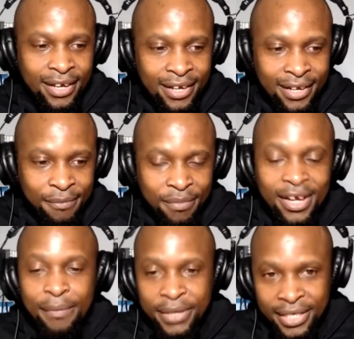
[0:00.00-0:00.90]

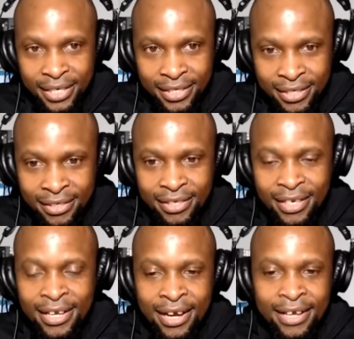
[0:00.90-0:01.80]
application
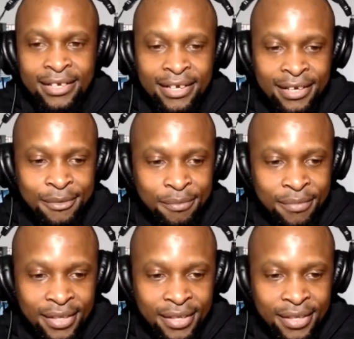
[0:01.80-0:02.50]
AI